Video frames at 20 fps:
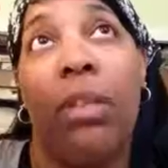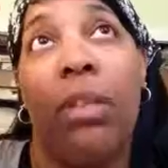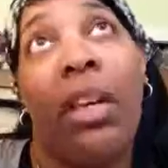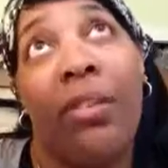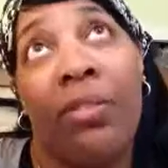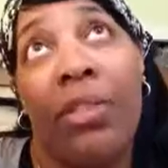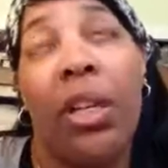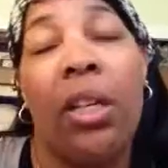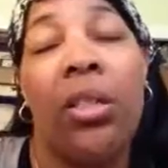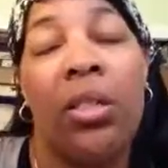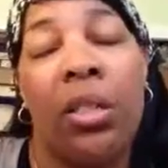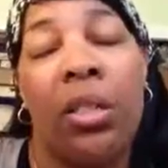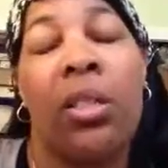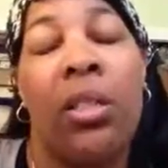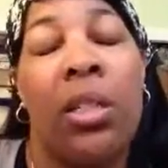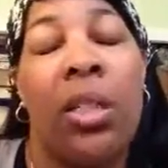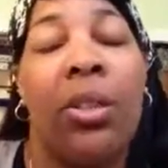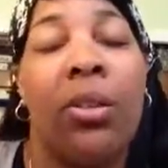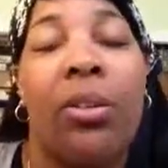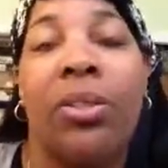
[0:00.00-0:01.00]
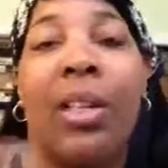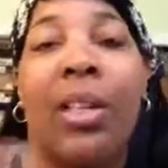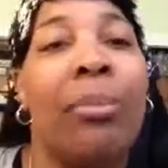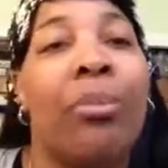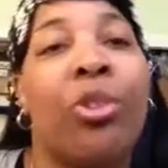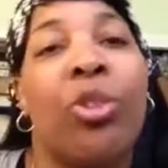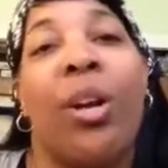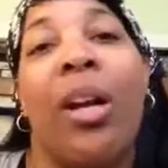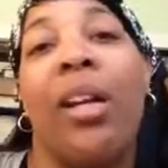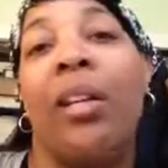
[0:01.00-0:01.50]
I have tons of sneakers.
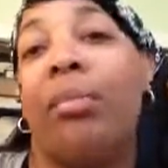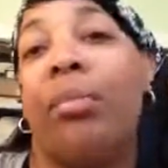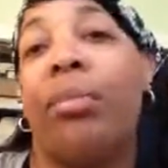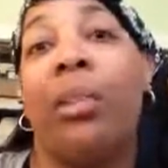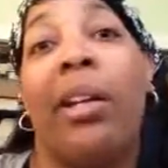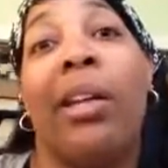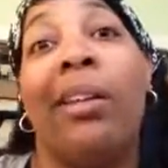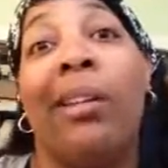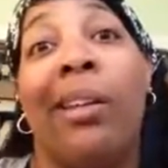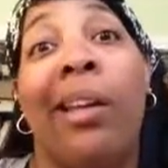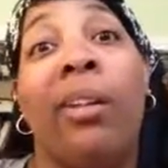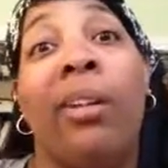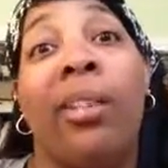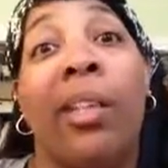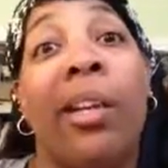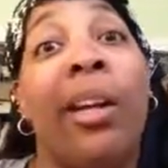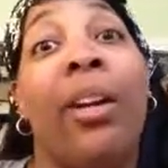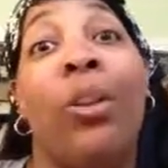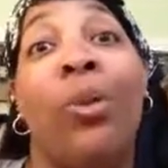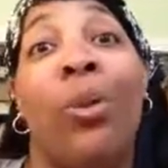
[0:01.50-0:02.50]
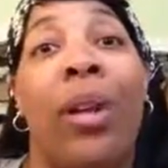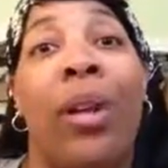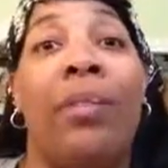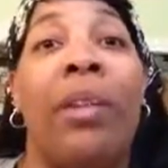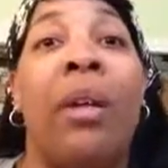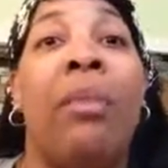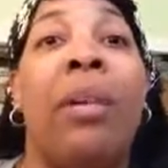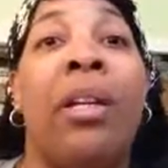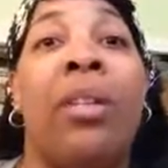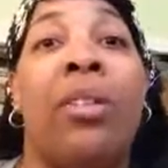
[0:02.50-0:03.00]
I'm trying to play it down that I don't have
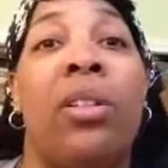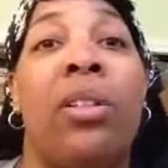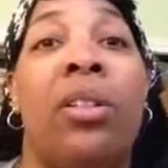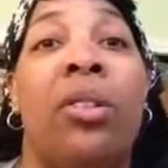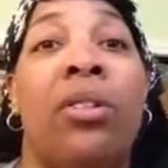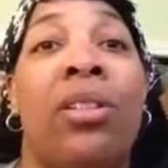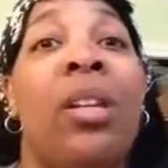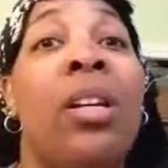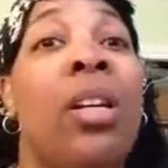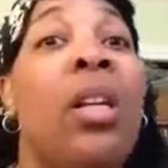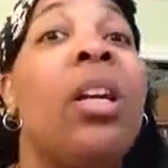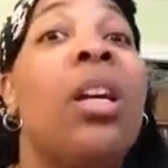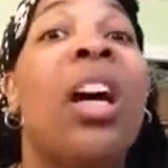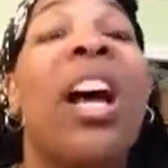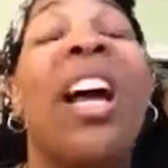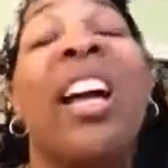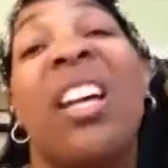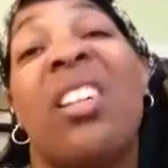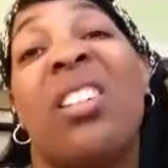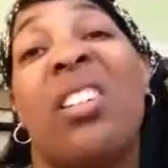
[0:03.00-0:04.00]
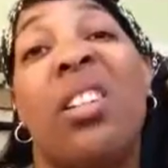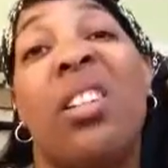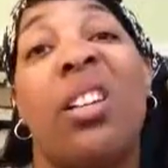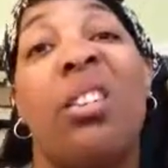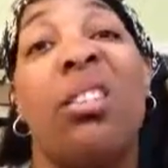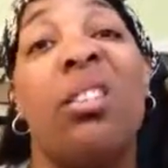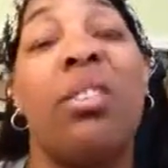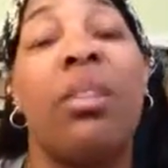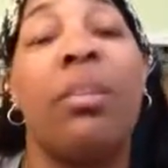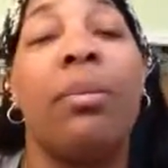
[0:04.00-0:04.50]
that many sneakers. I got
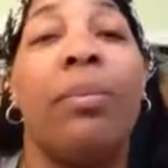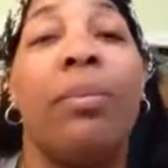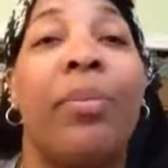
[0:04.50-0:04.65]
sneakers.